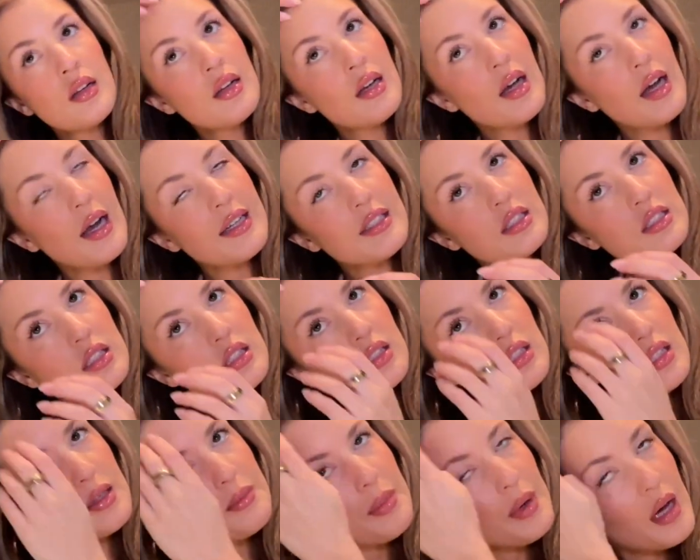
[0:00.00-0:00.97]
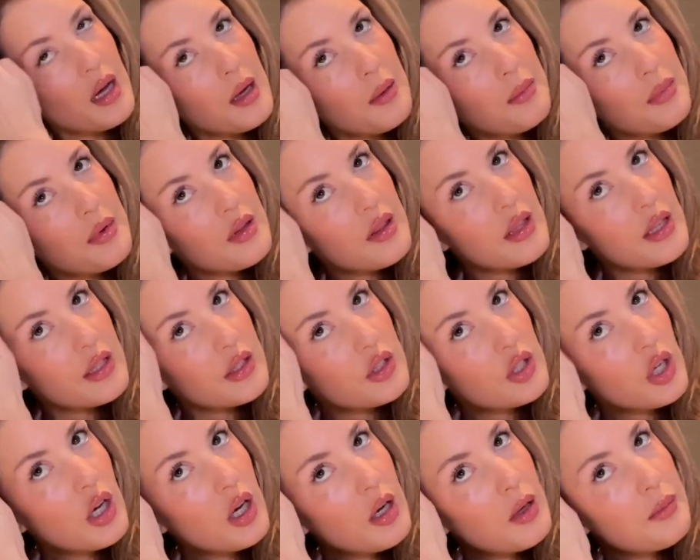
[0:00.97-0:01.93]
I just clip up the
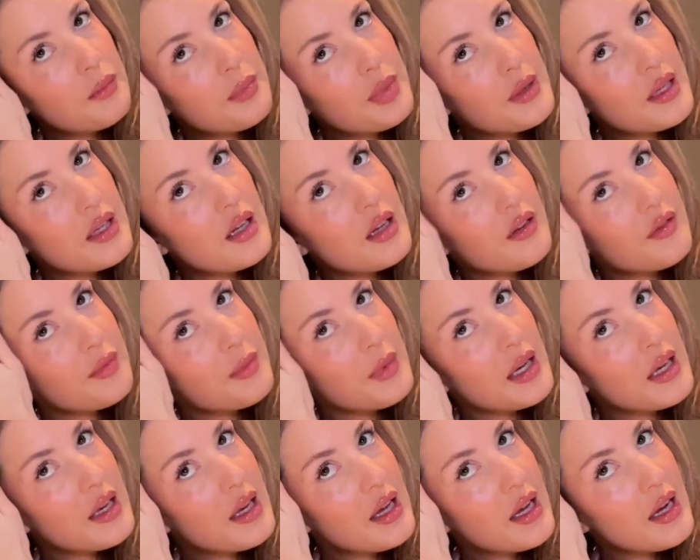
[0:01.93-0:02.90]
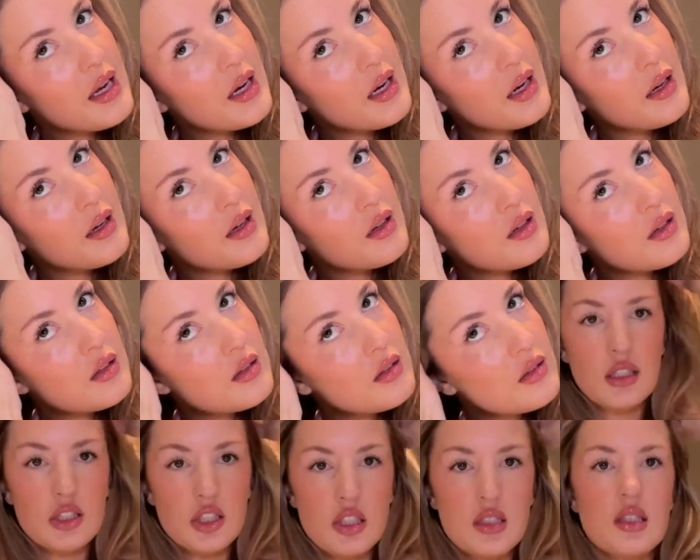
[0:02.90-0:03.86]
top bit of my hair,
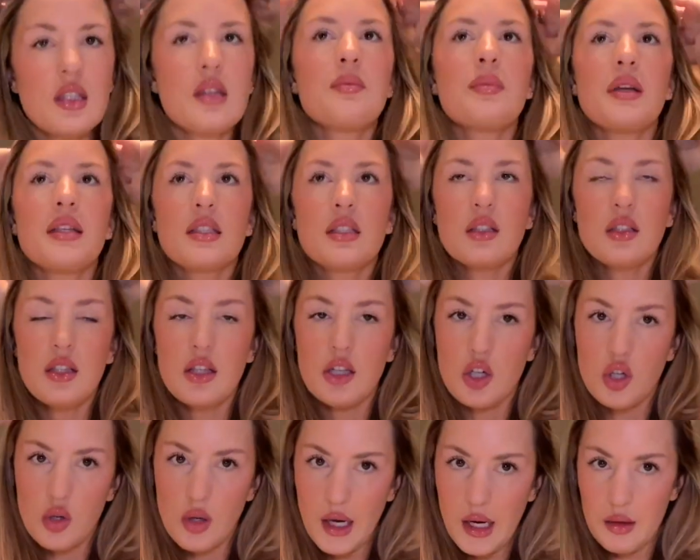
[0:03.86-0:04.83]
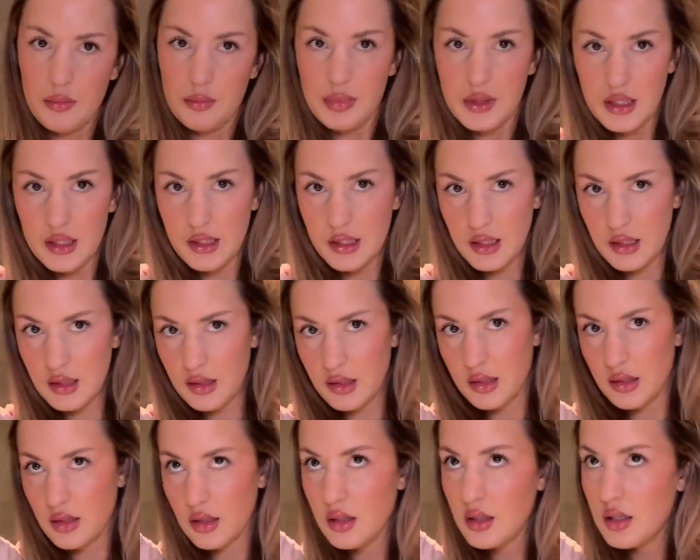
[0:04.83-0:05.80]
just like basically the crown
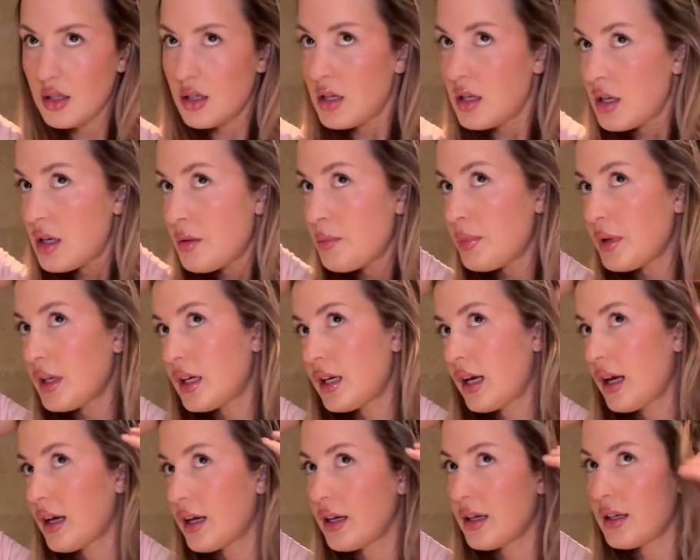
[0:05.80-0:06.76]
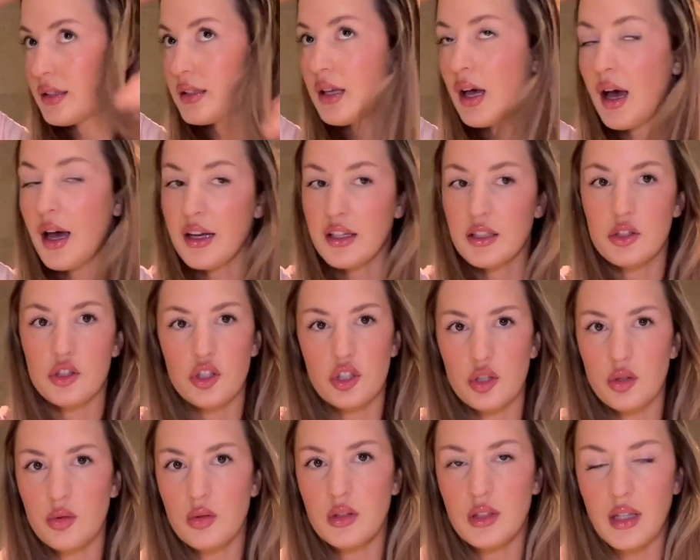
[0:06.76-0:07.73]
pieces, because I
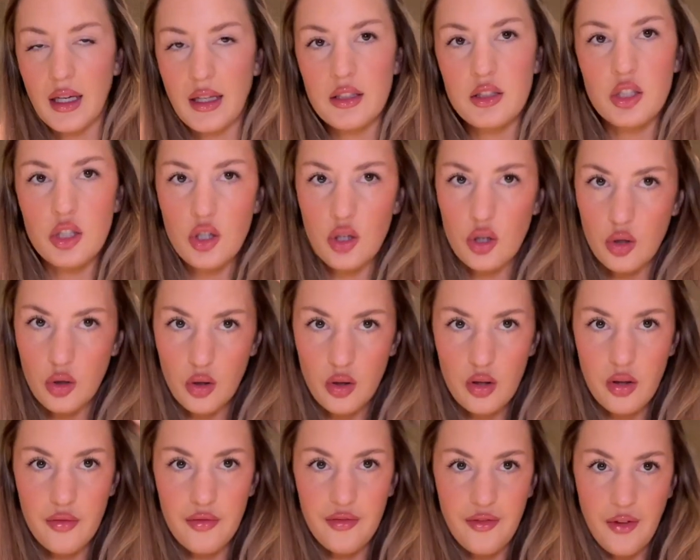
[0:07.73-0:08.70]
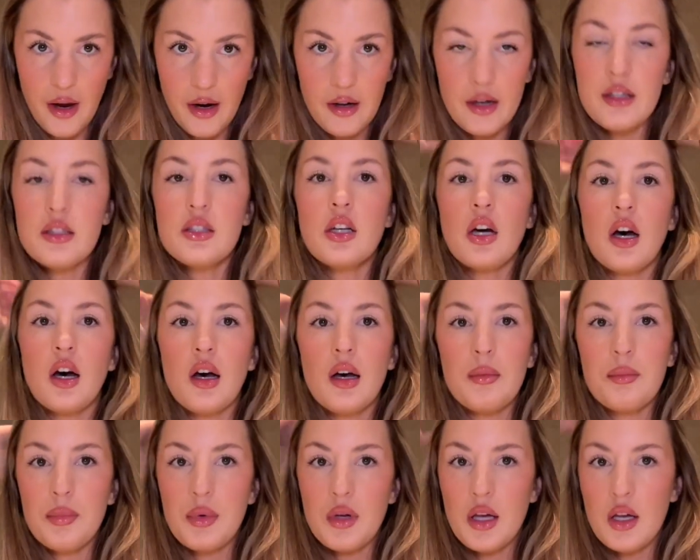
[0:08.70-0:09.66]
do like to curl the very
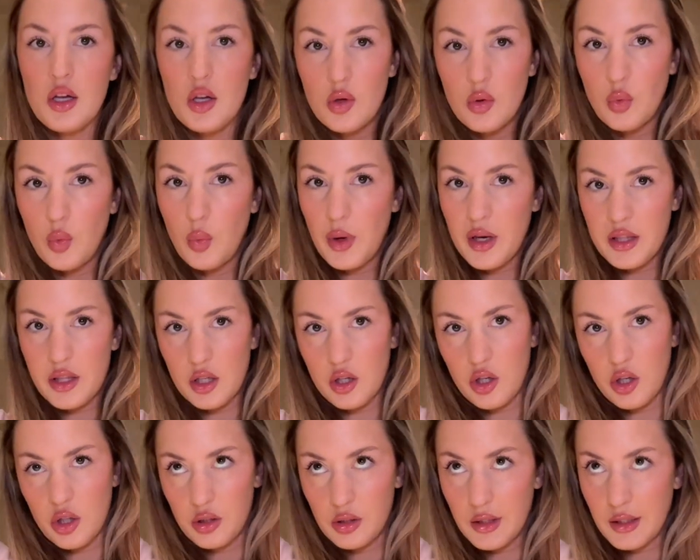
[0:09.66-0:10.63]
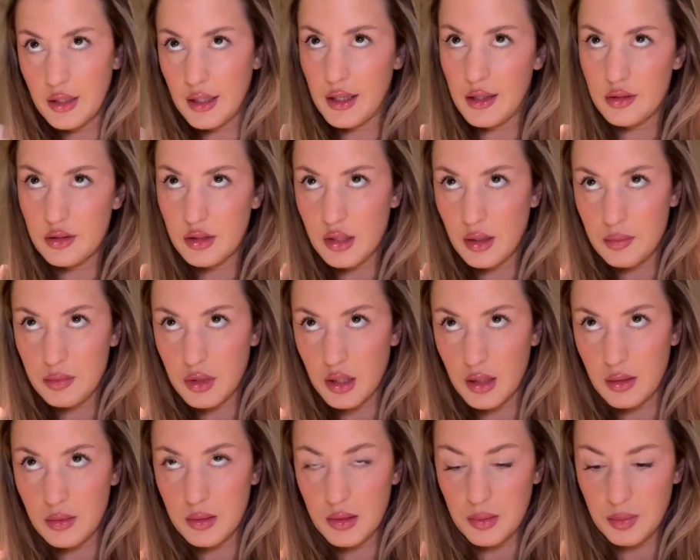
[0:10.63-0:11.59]
top with a curling iron
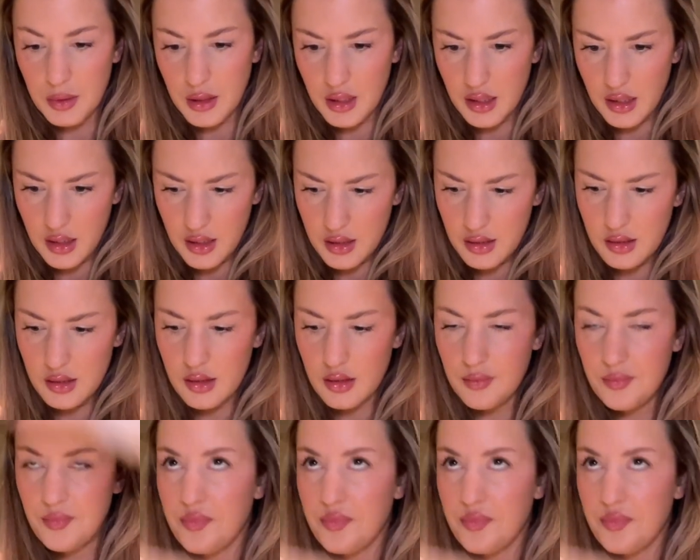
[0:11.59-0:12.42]
sometimes, because